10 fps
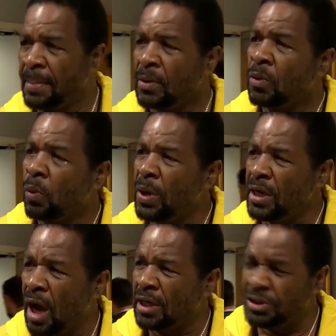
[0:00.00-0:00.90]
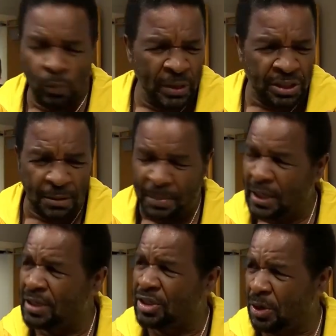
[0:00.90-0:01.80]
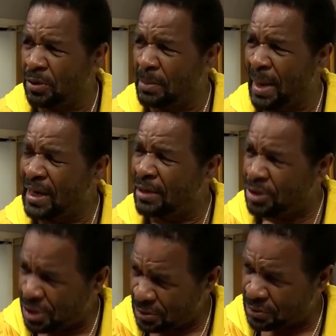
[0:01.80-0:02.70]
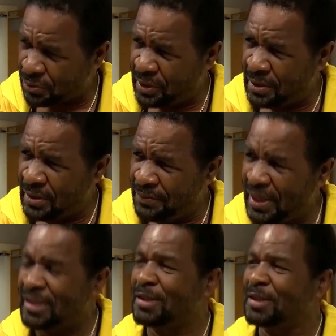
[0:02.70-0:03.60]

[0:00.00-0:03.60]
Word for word: now, the next CCSD meeting will be on October 23rd, where the